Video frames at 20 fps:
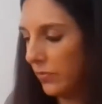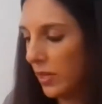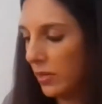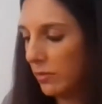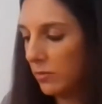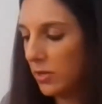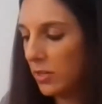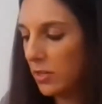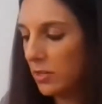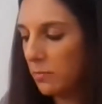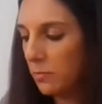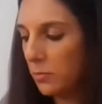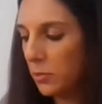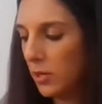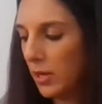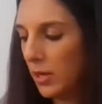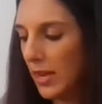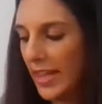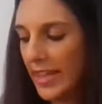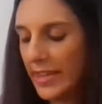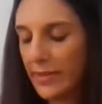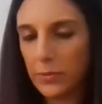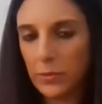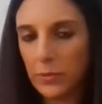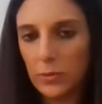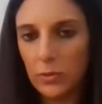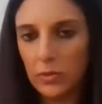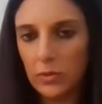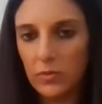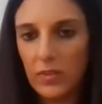I'm going to put
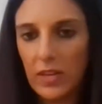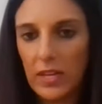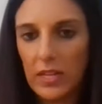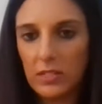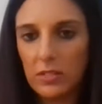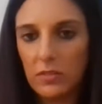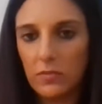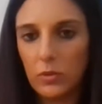labels first